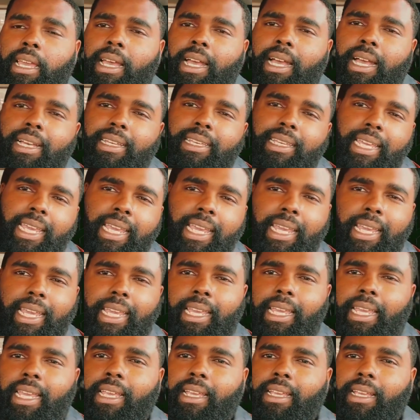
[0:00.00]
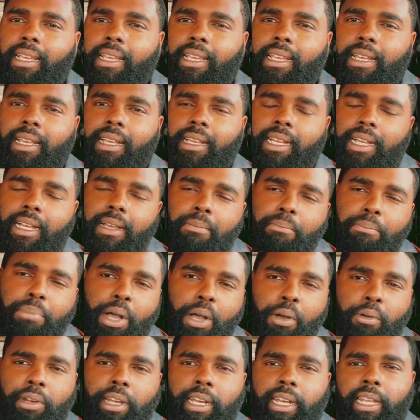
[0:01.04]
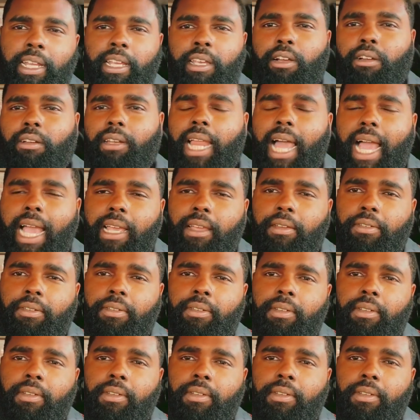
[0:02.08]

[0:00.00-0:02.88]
a key component in your life.